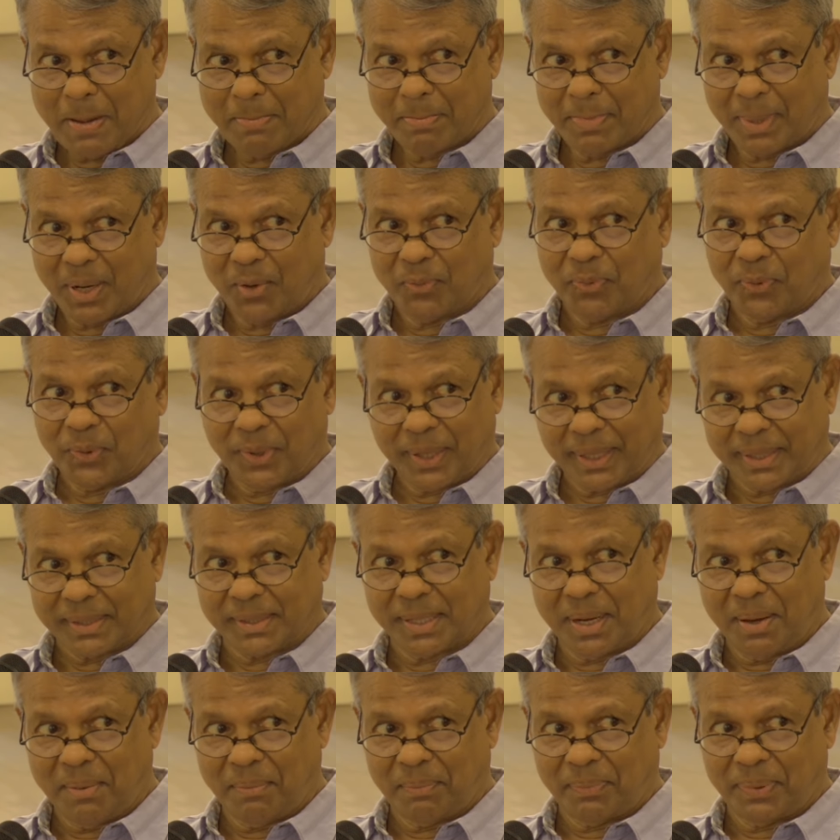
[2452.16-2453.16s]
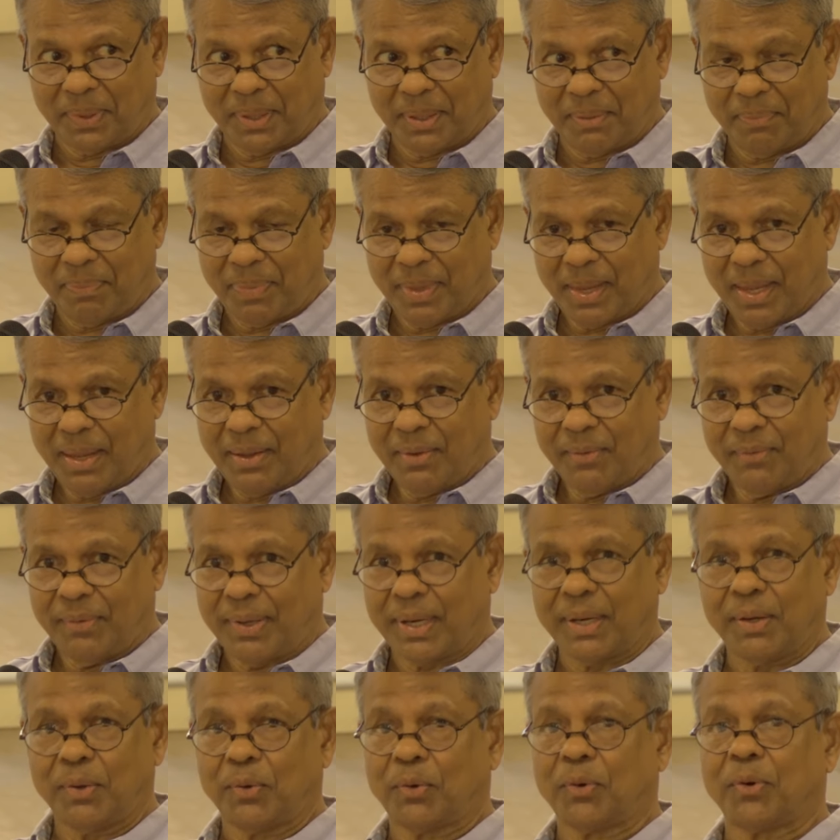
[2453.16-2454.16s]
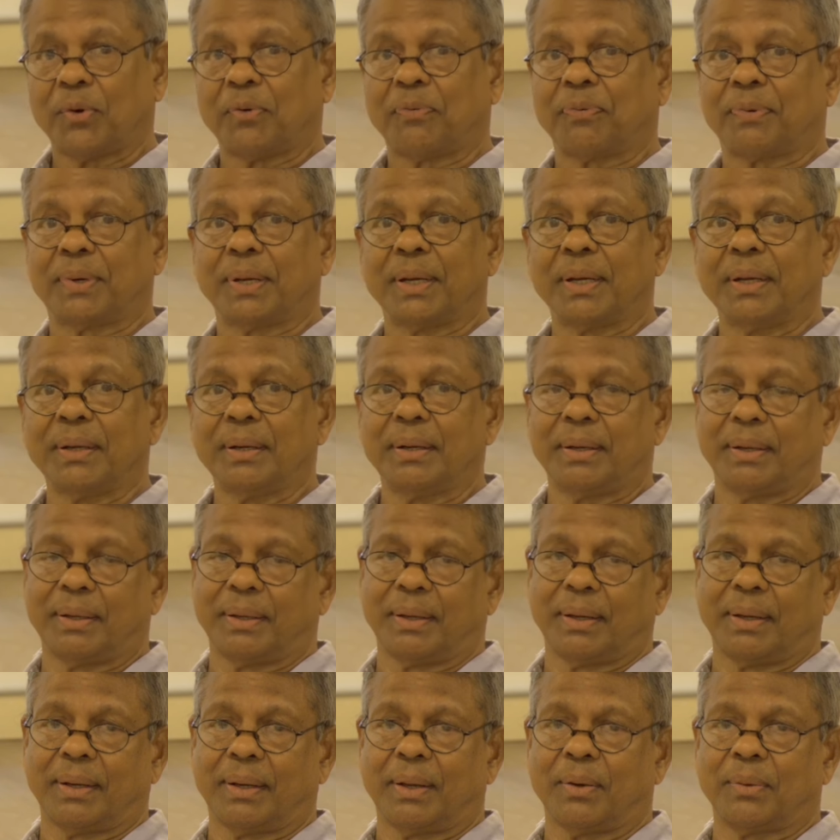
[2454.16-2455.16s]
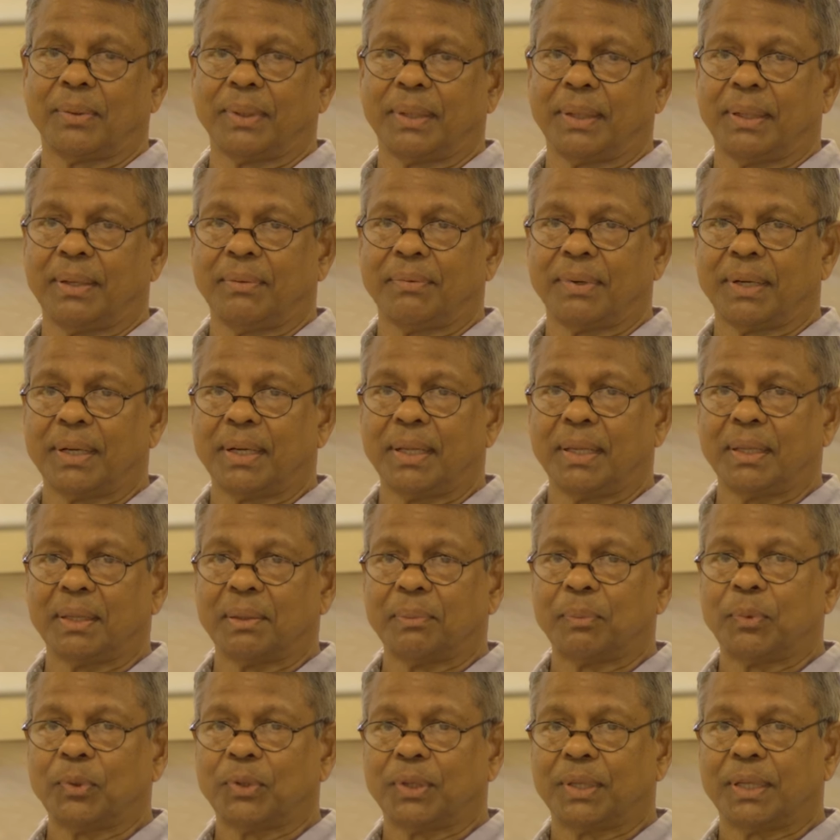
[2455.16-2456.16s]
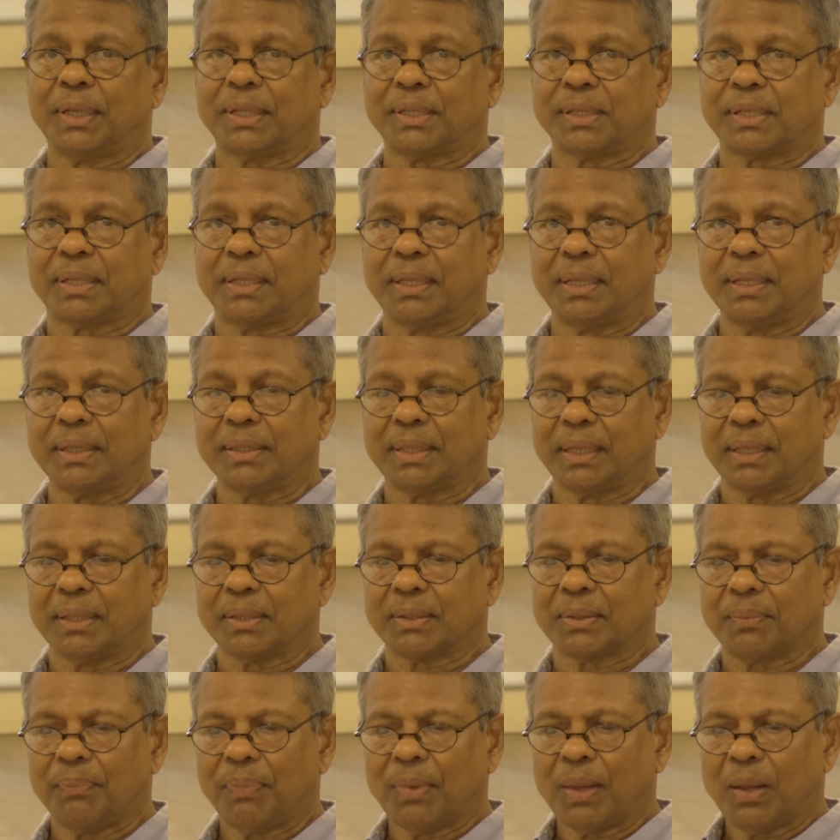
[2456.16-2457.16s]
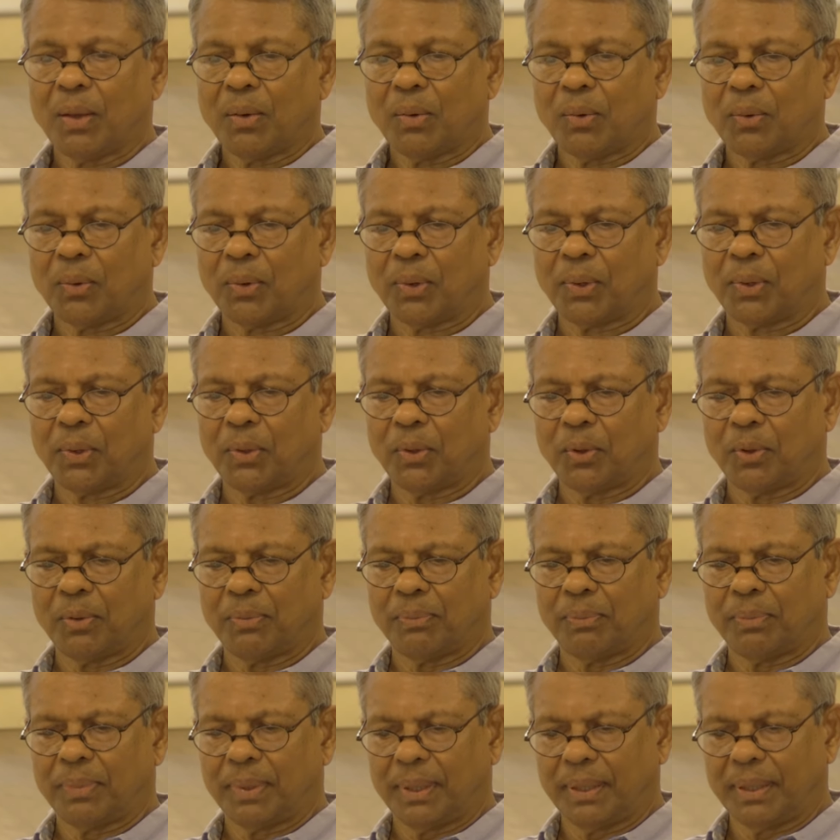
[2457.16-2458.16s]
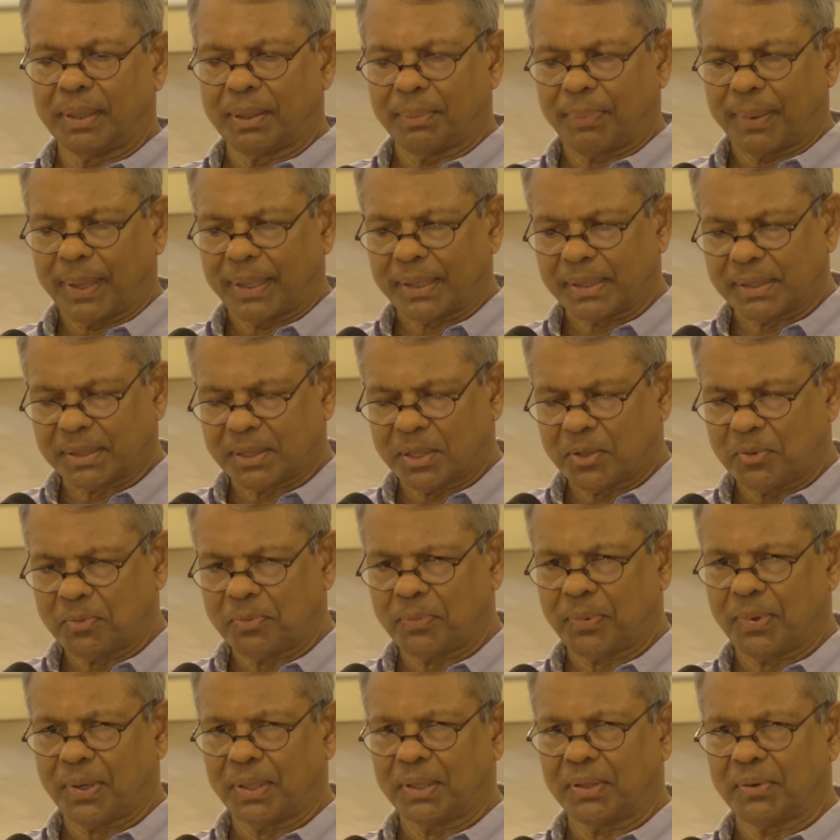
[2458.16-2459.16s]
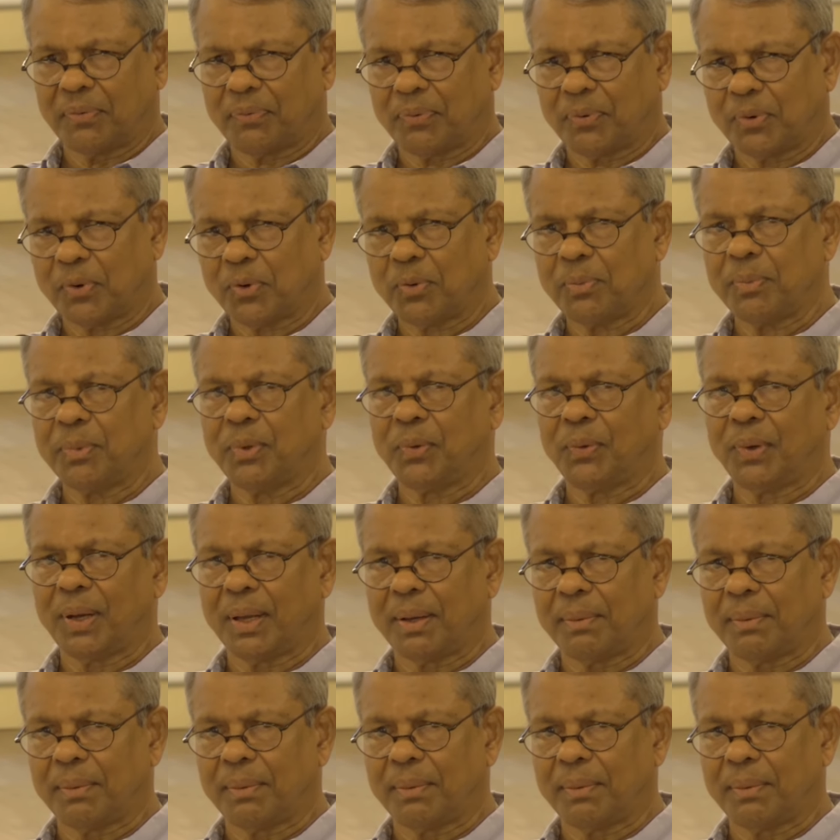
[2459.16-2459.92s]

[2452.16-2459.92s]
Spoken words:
Now, for example, very often, now, even in the Buddha's teachings, although in the Paticcasamuppada the formula